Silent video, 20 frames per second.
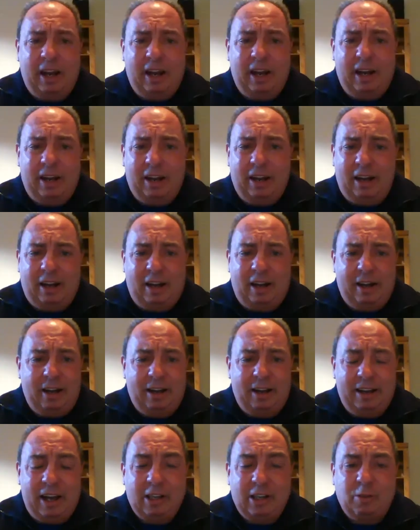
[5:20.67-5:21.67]
and
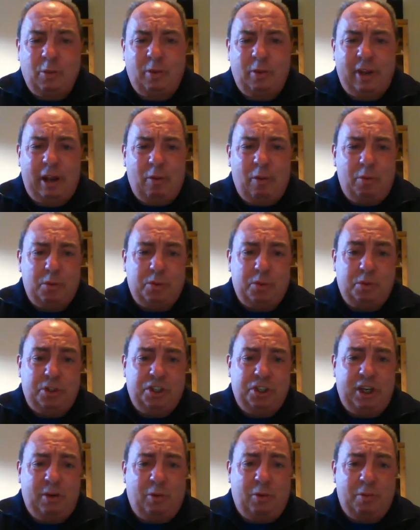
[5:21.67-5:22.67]
that
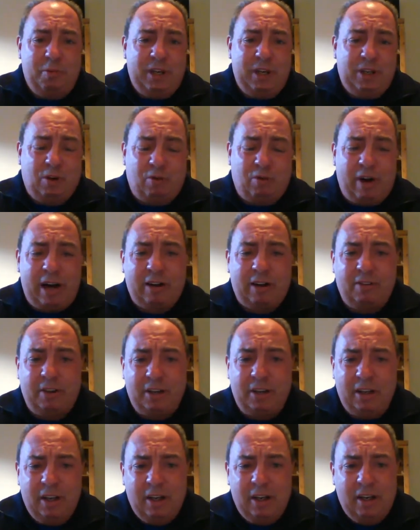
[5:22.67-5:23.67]
was shared with me
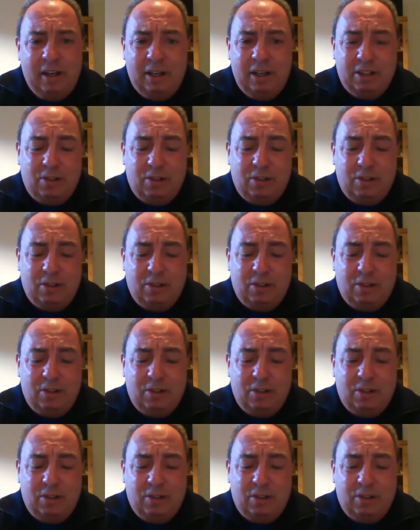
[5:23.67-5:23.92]
directly.